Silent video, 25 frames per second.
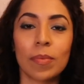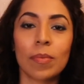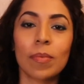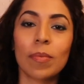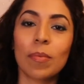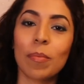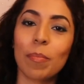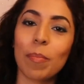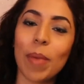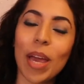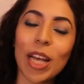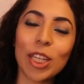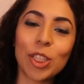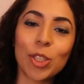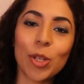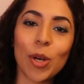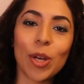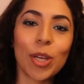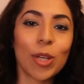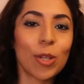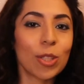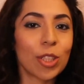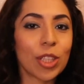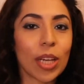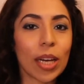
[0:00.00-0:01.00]
Make sure you
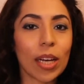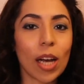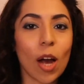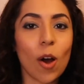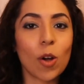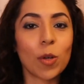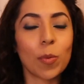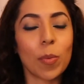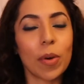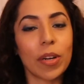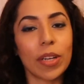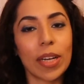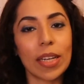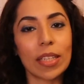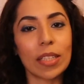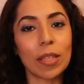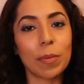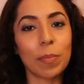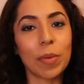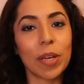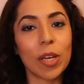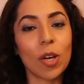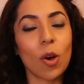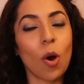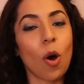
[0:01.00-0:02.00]
check out my
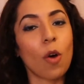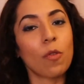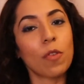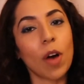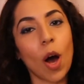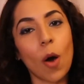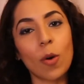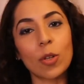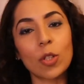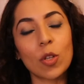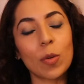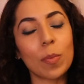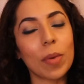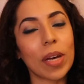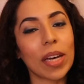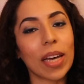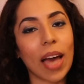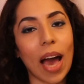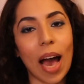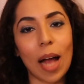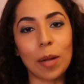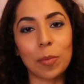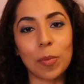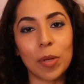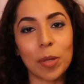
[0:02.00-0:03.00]
recipe of how to make
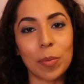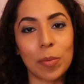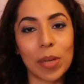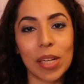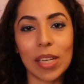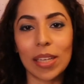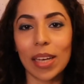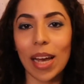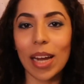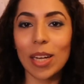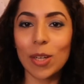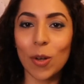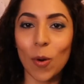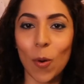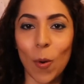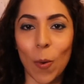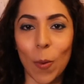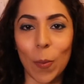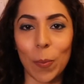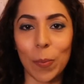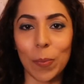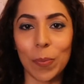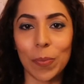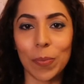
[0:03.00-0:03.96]
almond milk at home.